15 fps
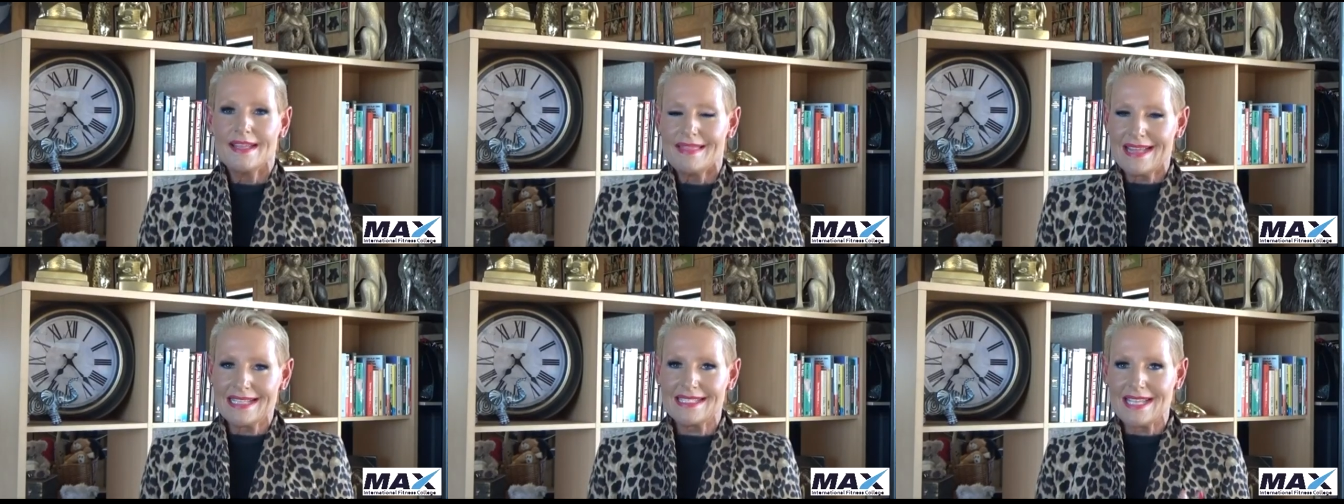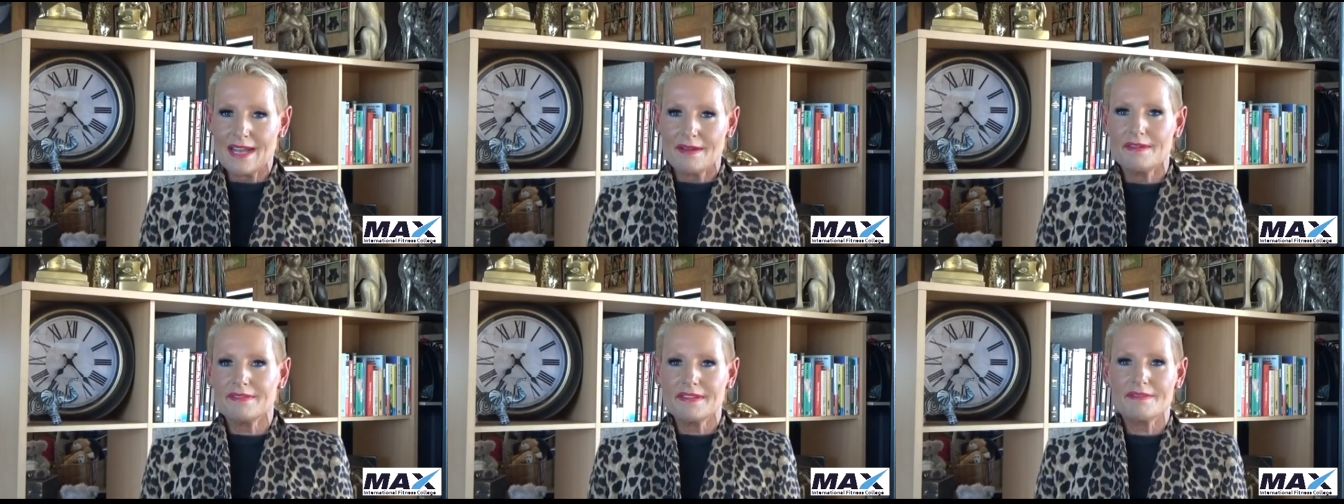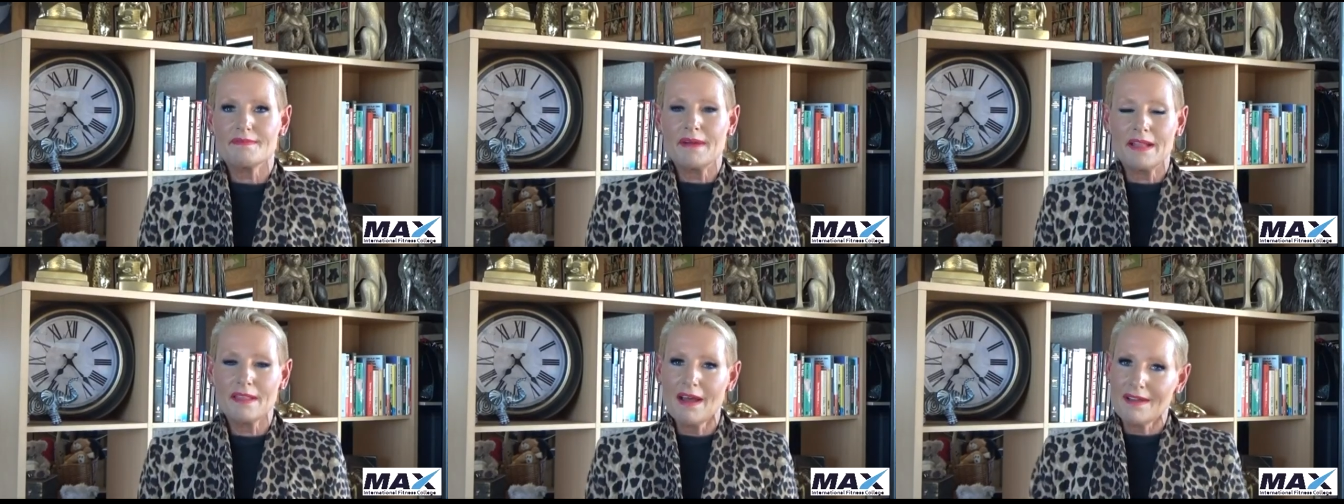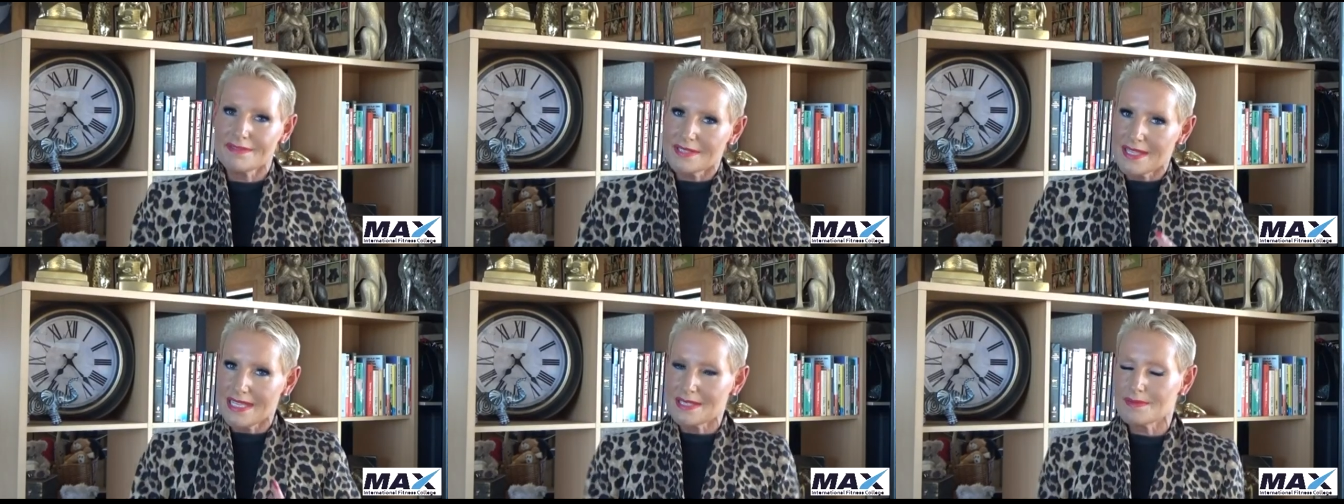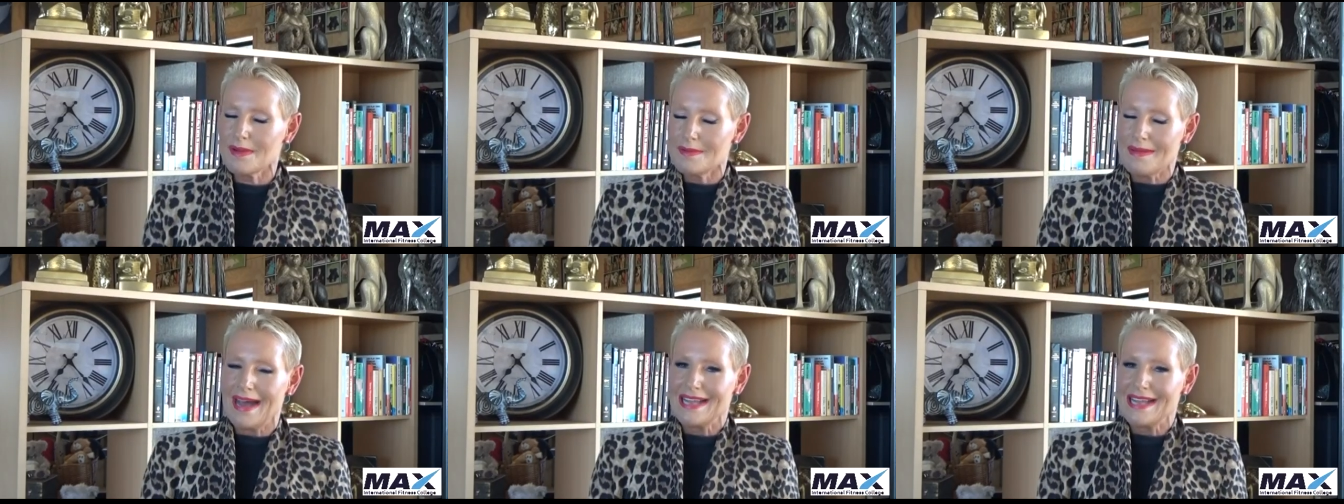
that's how I've lived my life. So that's why I'm